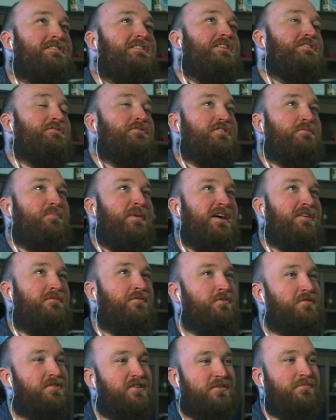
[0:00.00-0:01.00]

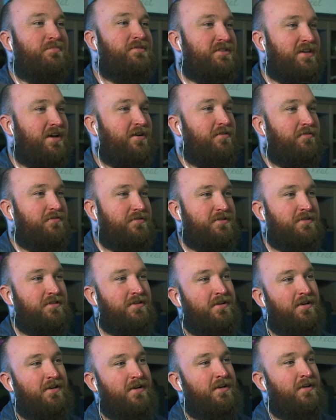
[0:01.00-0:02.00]
disrespectful to themselves.
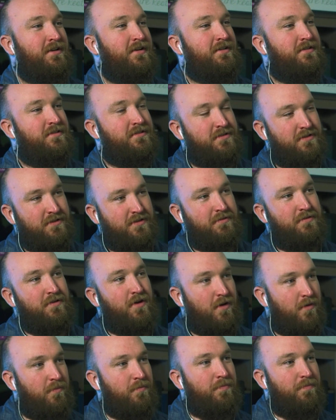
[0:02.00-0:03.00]
Yeah.
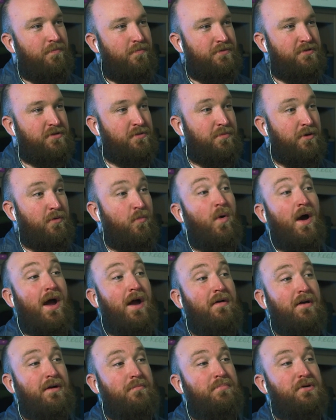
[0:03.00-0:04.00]
To be
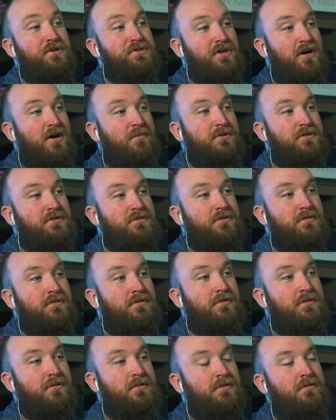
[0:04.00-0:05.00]
wearing pajamas.
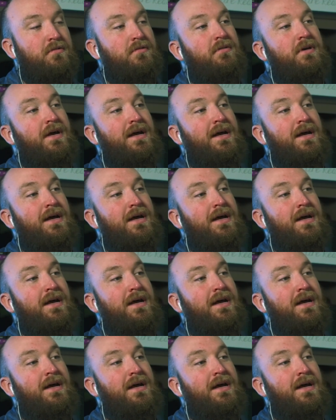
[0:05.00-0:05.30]
Yeah, why